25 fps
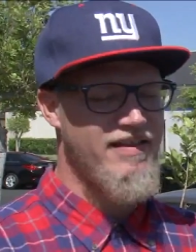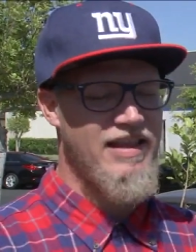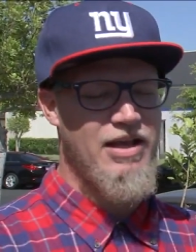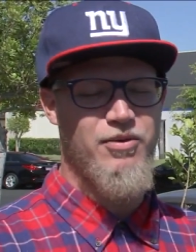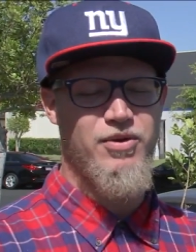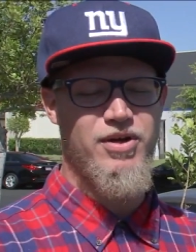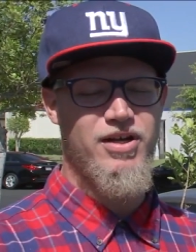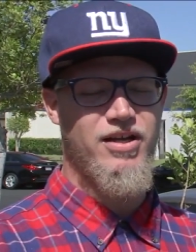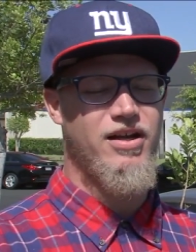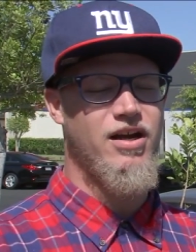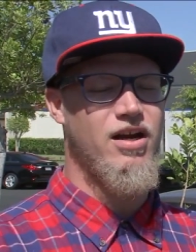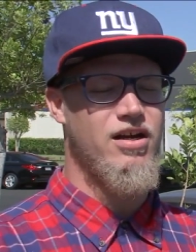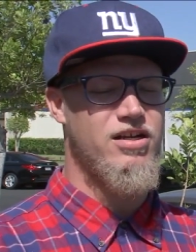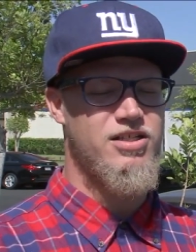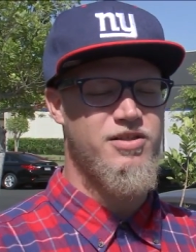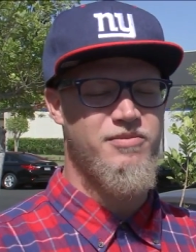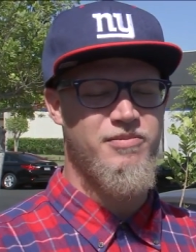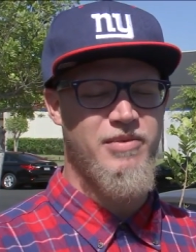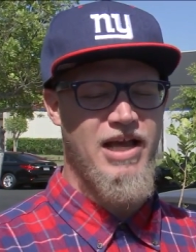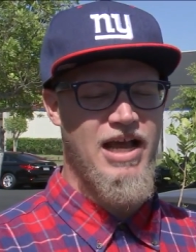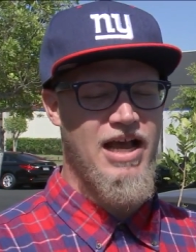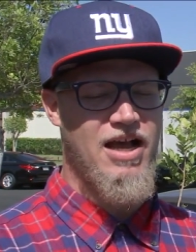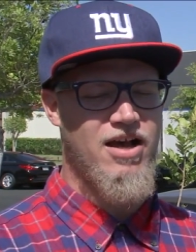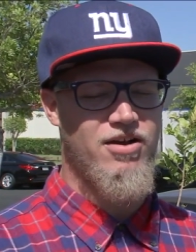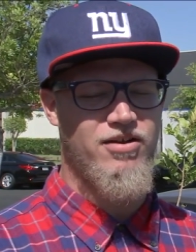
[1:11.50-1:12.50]
they would have cursed
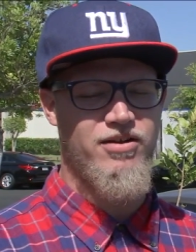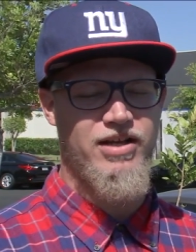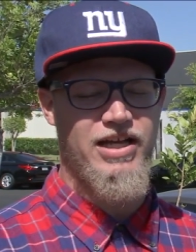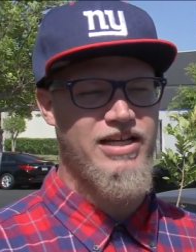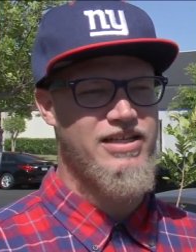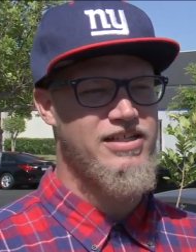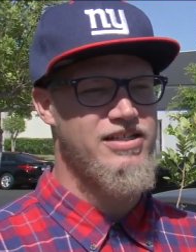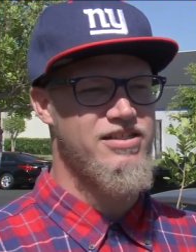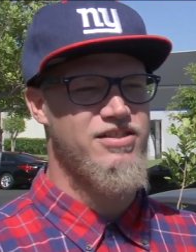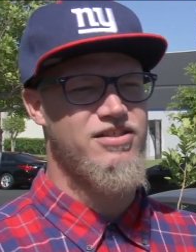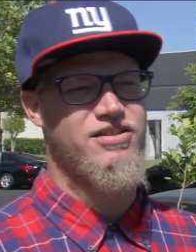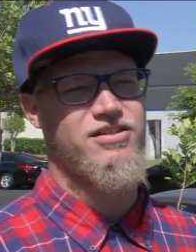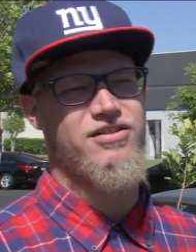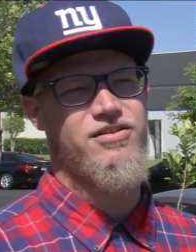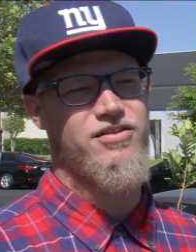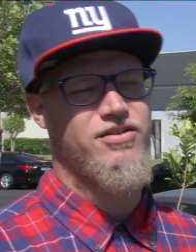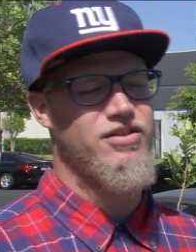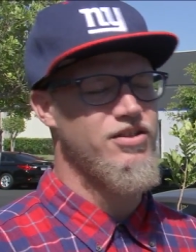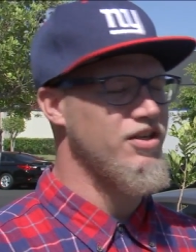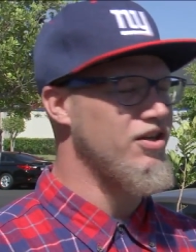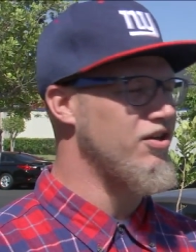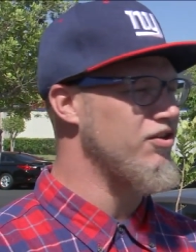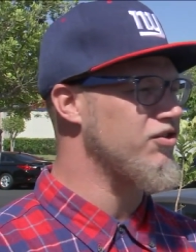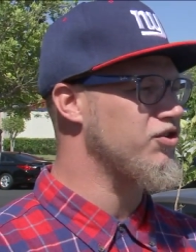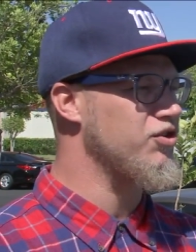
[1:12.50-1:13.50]
me out and just,
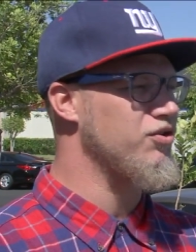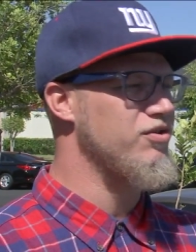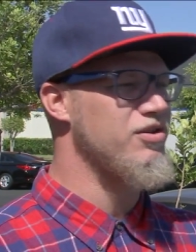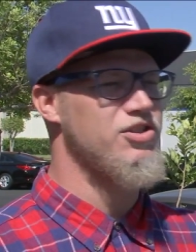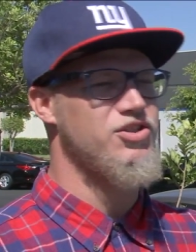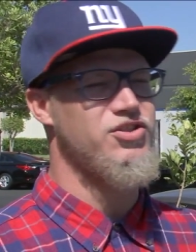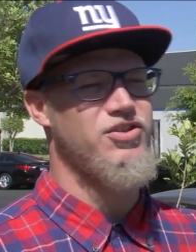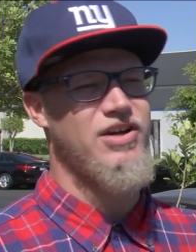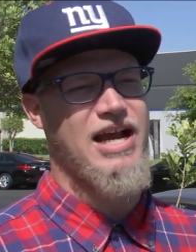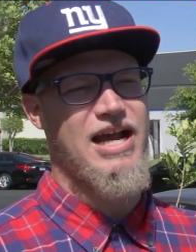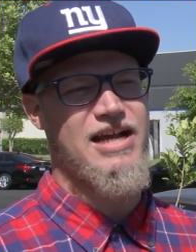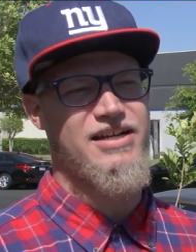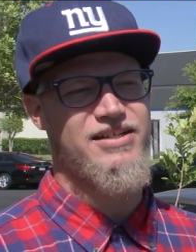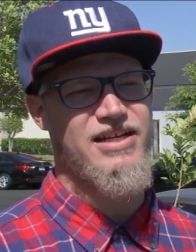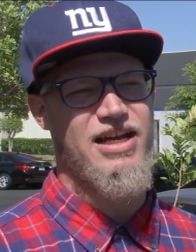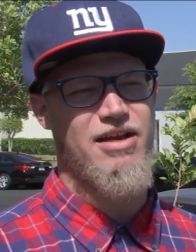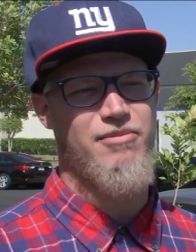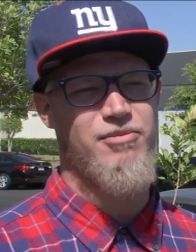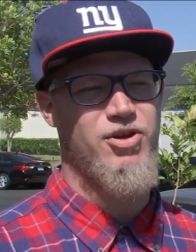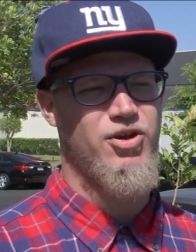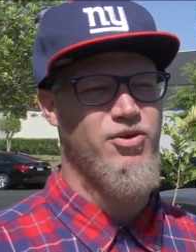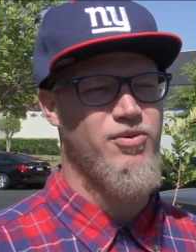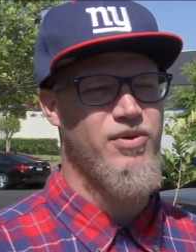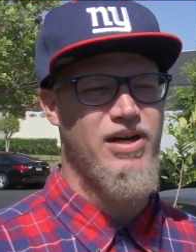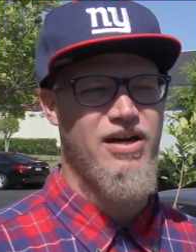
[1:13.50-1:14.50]
you know, threw the trash
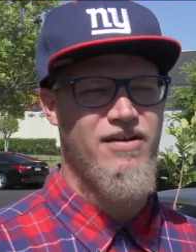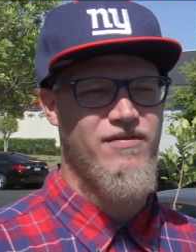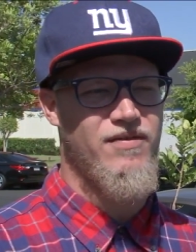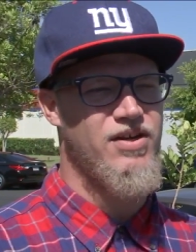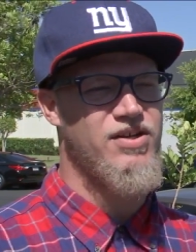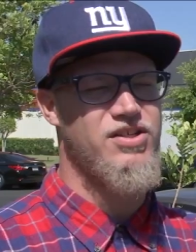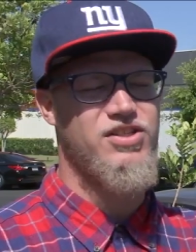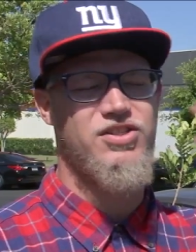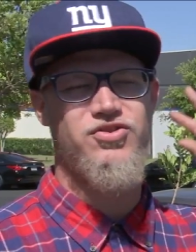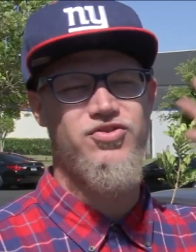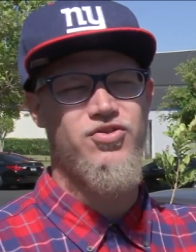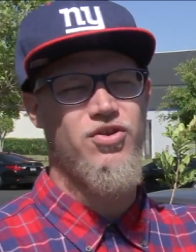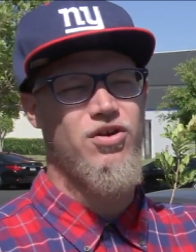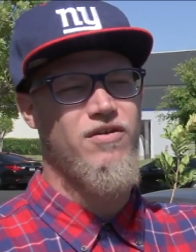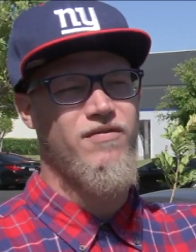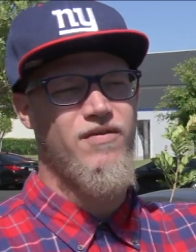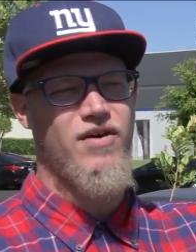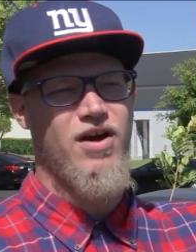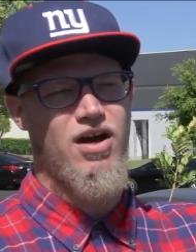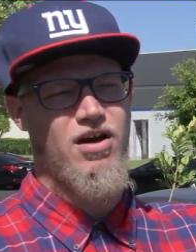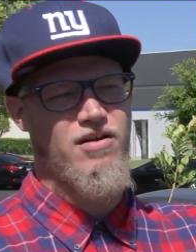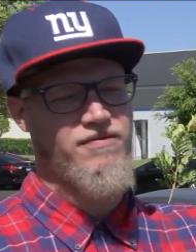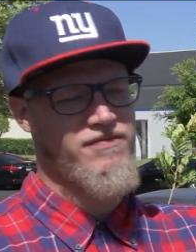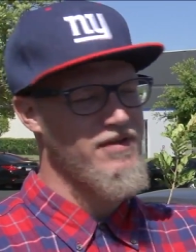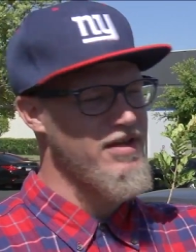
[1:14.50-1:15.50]
at me or whatever and just drove
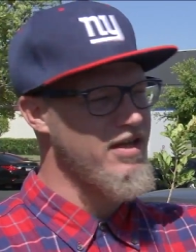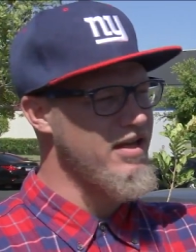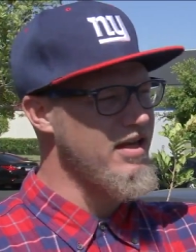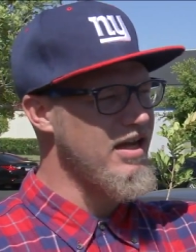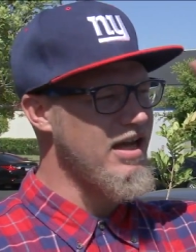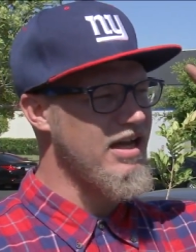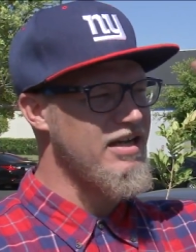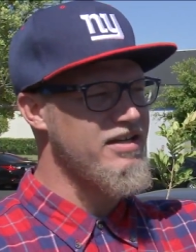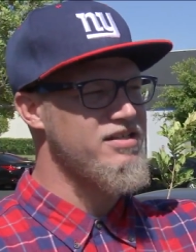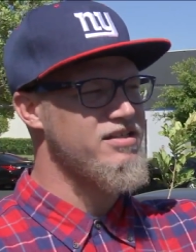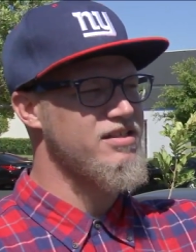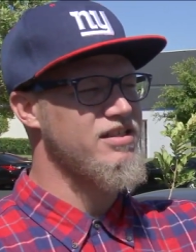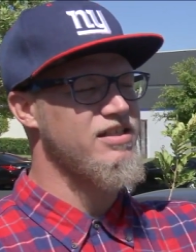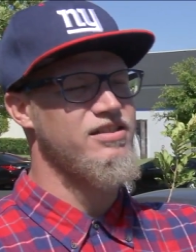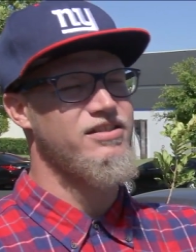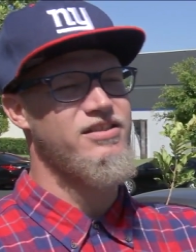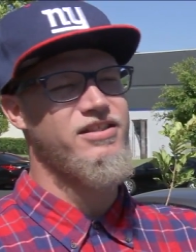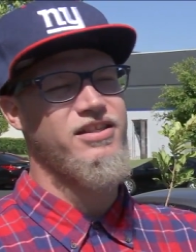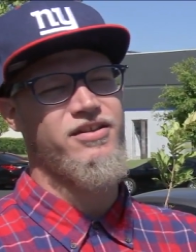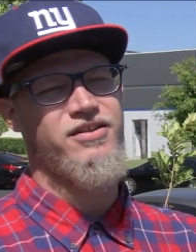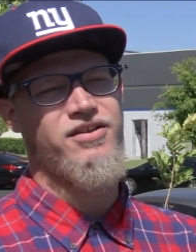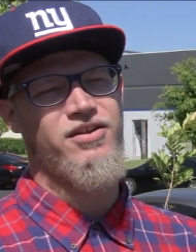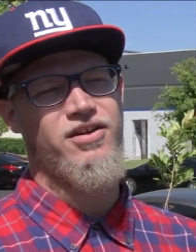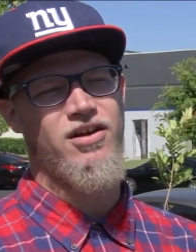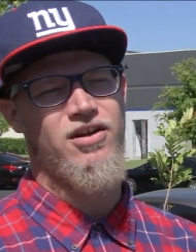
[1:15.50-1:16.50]
off and just
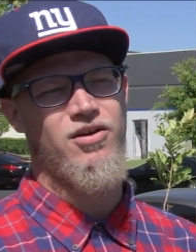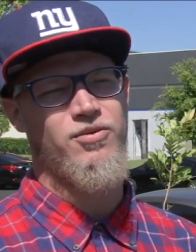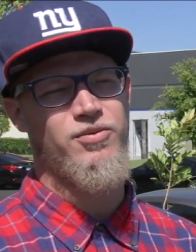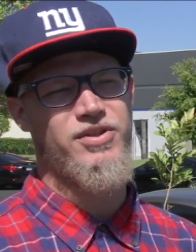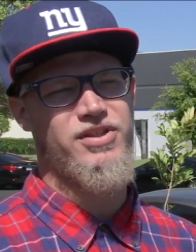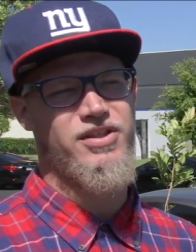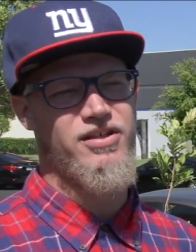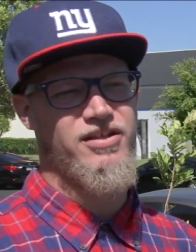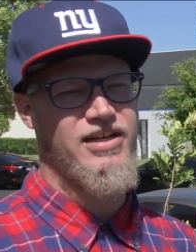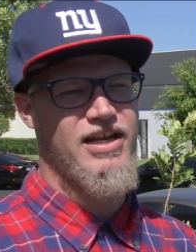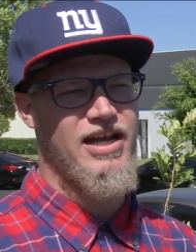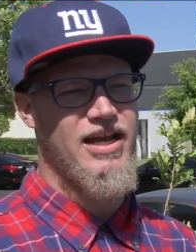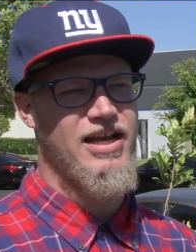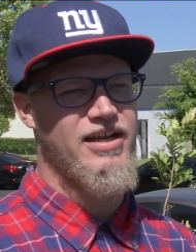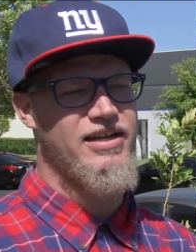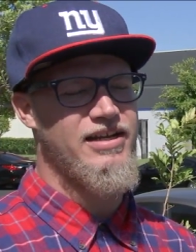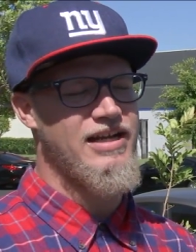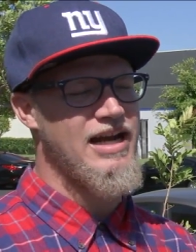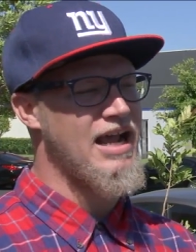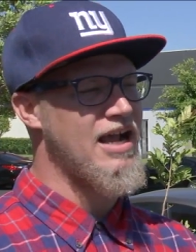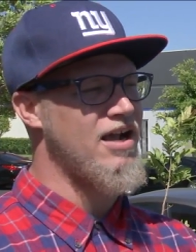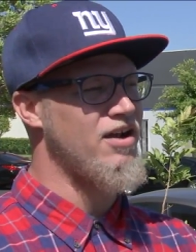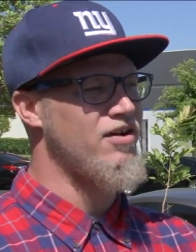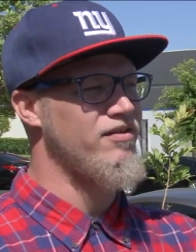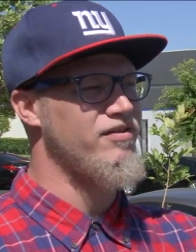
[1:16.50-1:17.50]
continued on with their day.
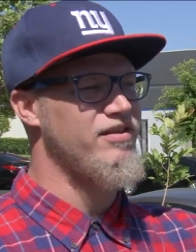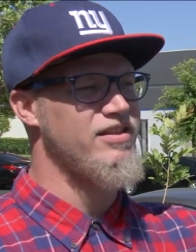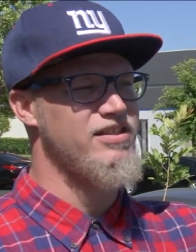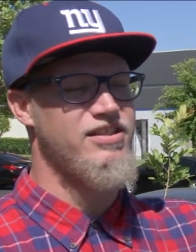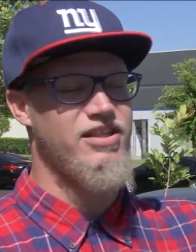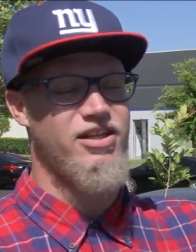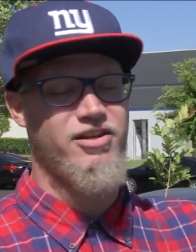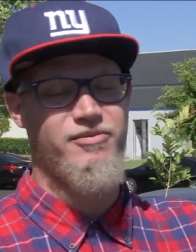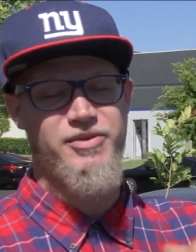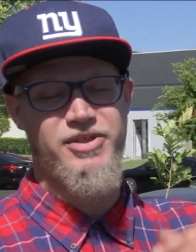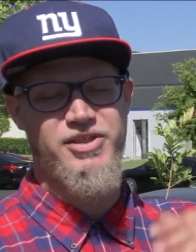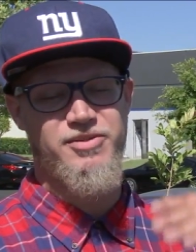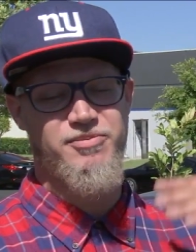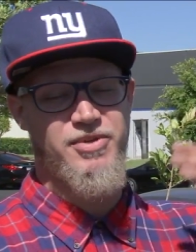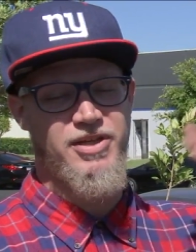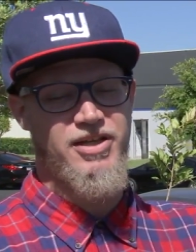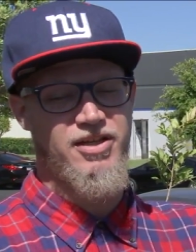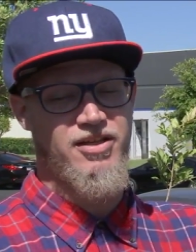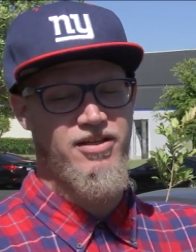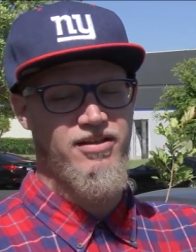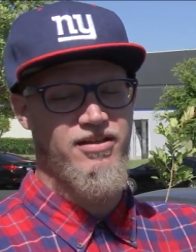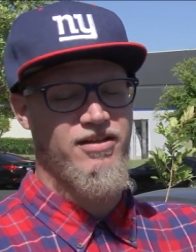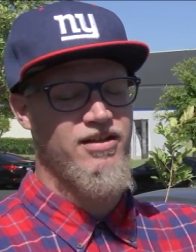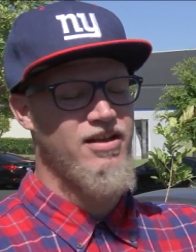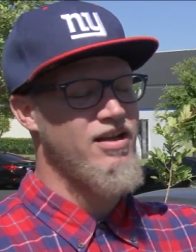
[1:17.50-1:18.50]
Now the gentleman is
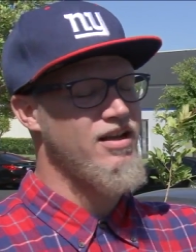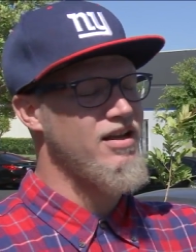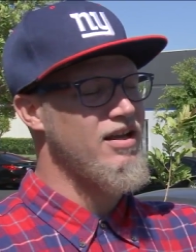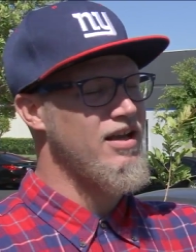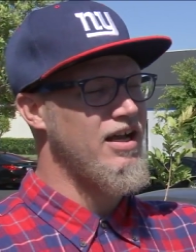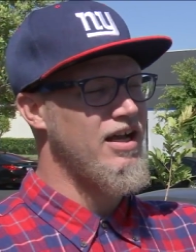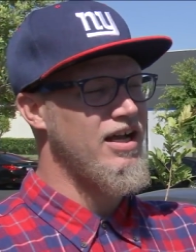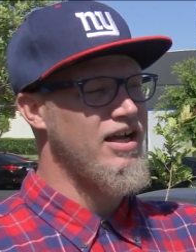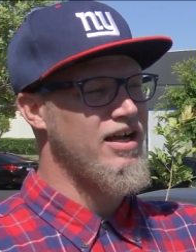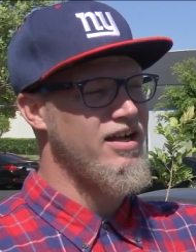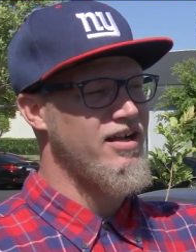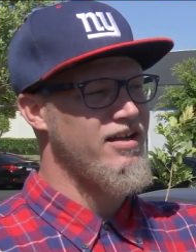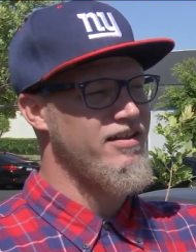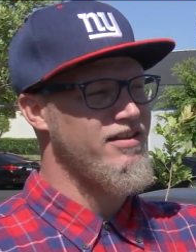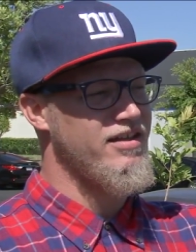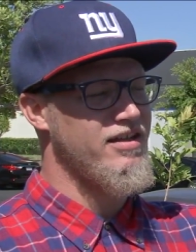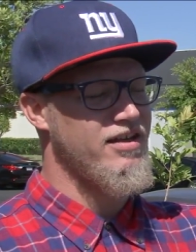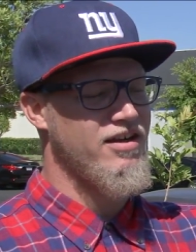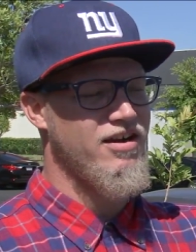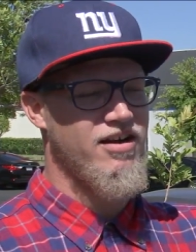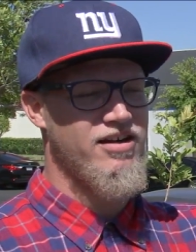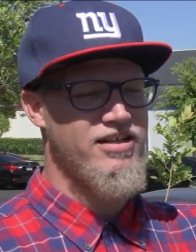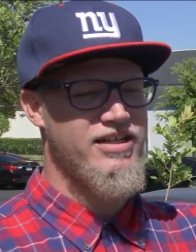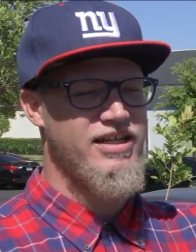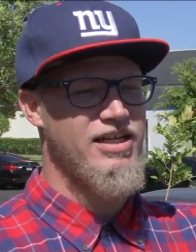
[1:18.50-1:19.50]
being, uh,
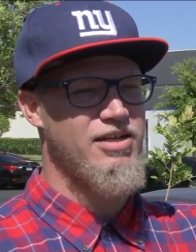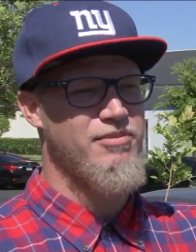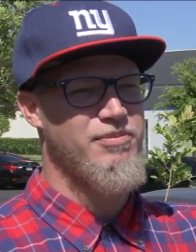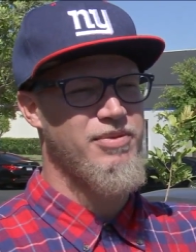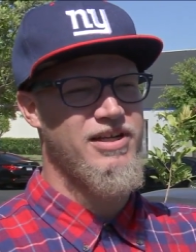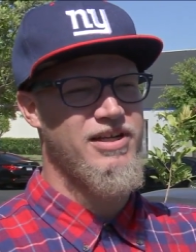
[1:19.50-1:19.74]
the Gardena